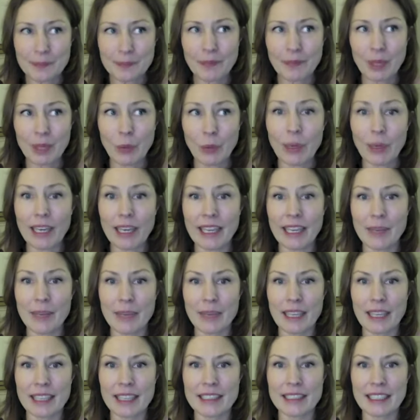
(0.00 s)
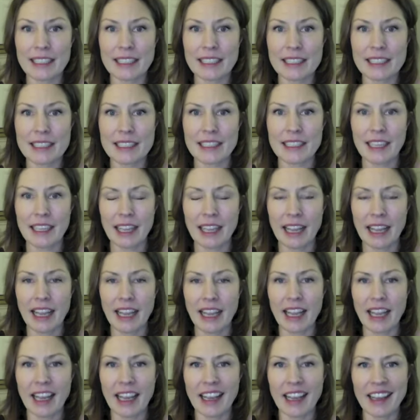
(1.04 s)
where I get my ideas.
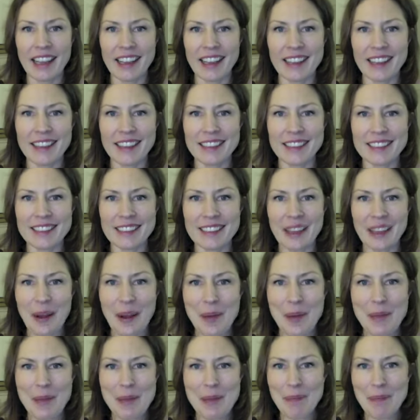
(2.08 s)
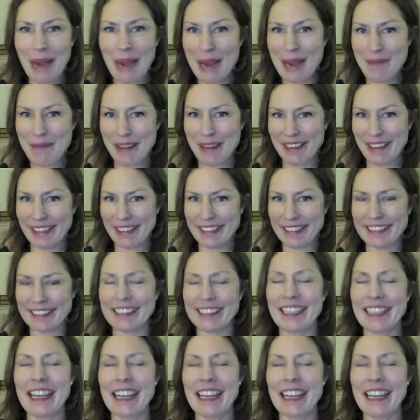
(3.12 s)
And in my mind,